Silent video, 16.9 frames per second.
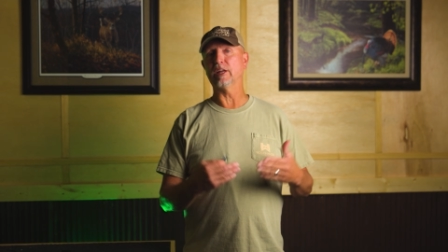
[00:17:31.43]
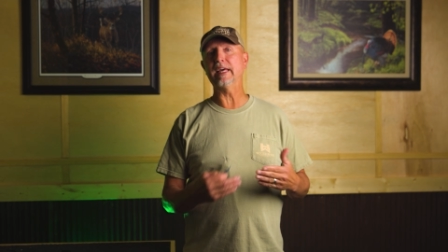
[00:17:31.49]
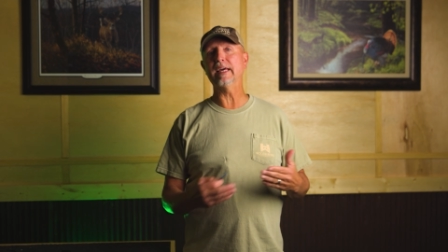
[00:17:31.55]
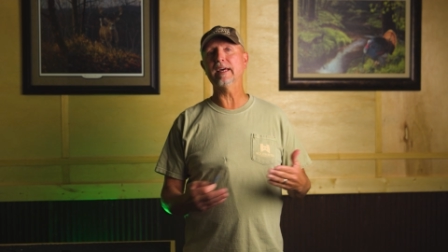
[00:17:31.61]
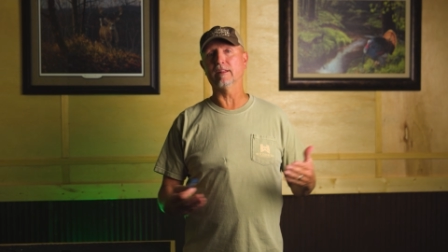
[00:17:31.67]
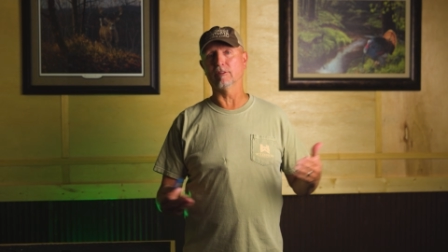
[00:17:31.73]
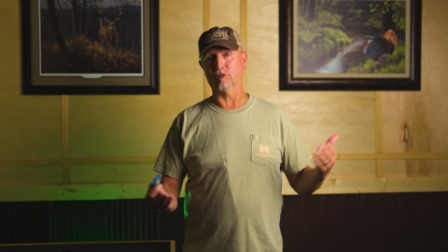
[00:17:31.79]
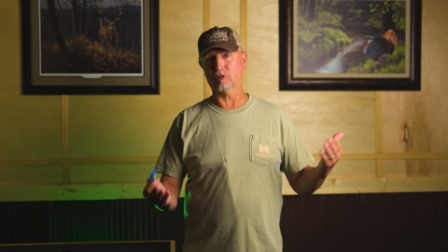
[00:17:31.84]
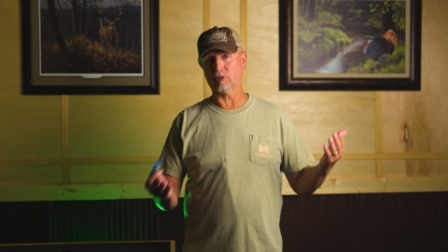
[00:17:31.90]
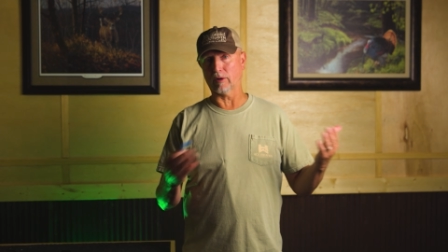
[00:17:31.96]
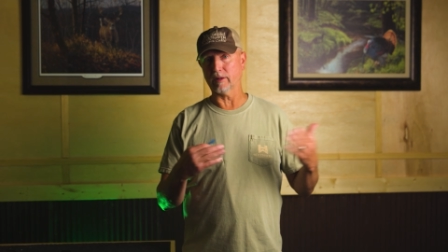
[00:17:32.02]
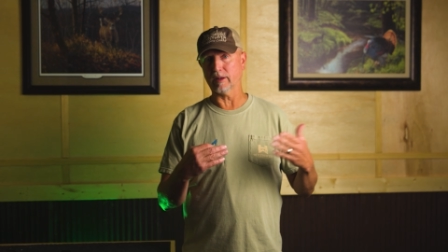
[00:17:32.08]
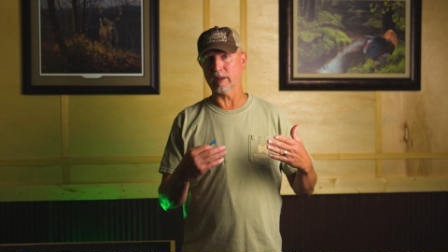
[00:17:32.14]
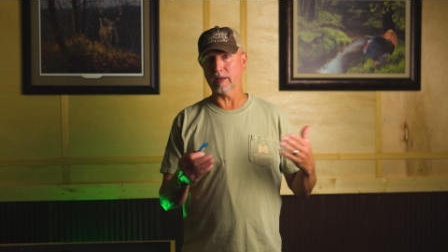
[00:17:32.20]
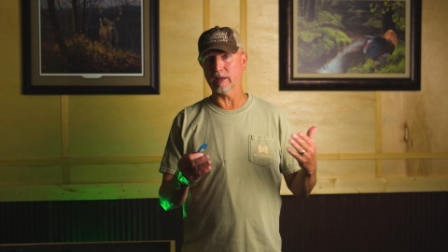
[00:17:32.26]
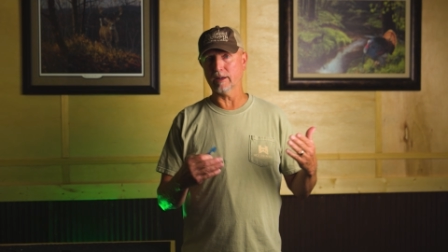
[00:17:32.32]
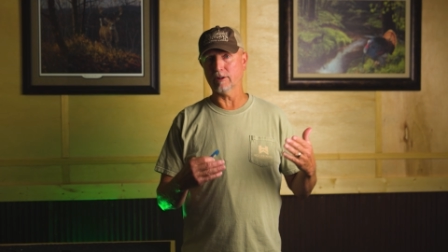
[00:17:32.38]
hens starting
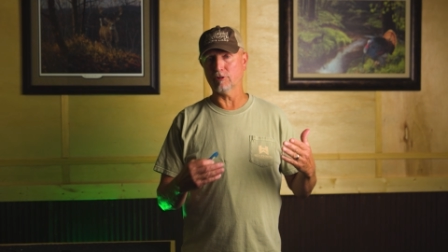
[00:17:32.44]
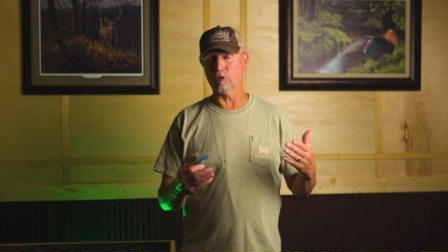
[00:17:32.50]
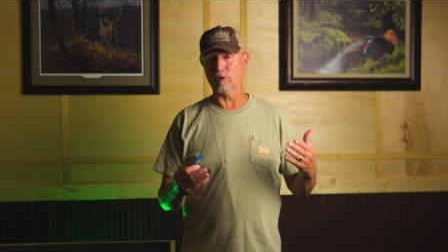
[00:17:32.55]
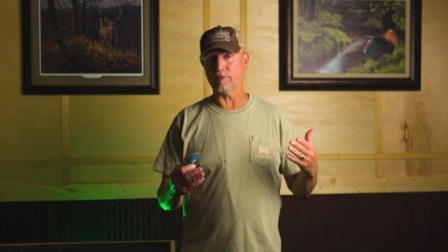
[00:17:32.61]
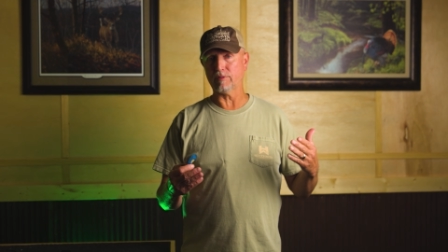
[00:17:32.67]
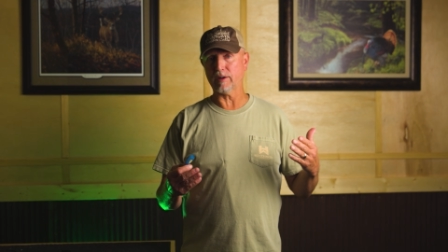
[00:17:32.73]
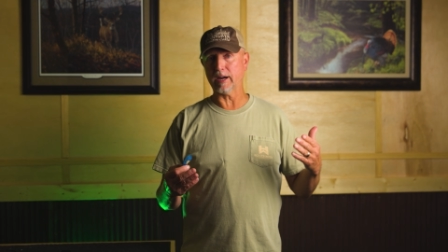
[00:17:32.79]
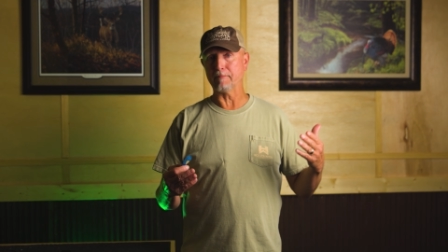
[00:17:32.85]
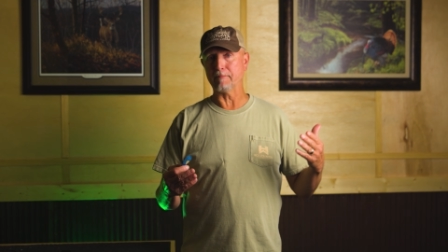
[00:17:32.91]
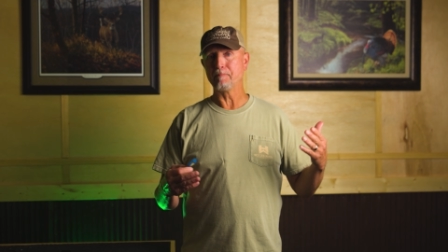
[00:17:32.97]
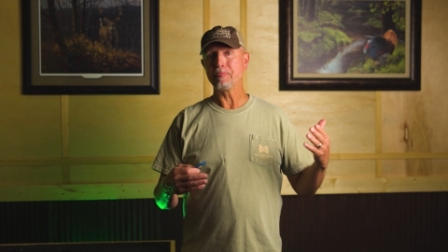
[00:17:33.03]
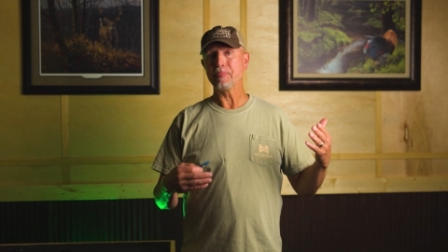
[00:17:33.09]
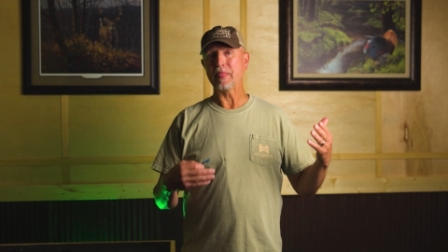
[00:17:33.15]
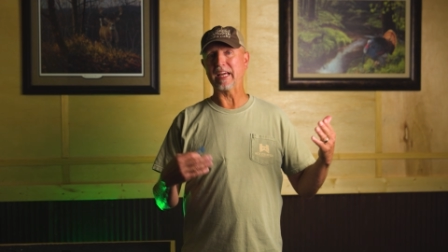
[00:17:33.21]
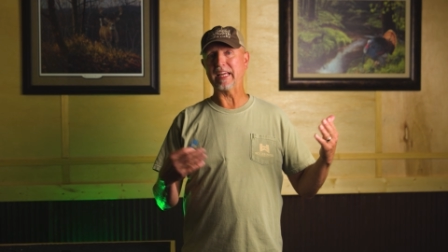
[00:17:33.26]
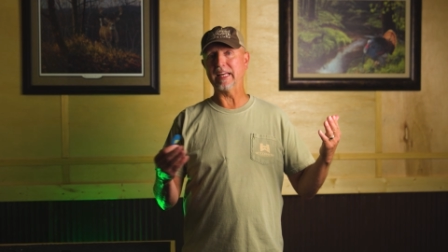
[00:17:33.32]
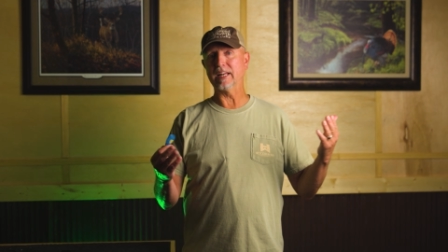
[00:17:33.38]
to get into a fight.
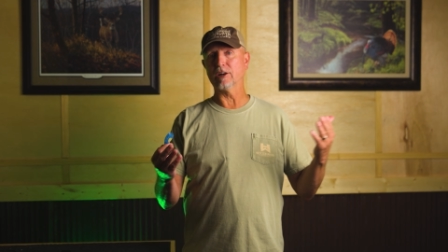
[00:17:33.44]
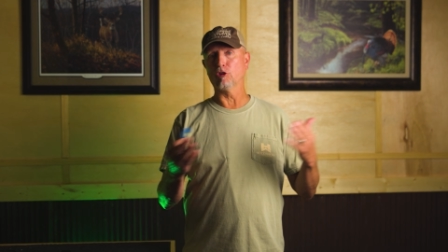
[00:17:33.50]
They get a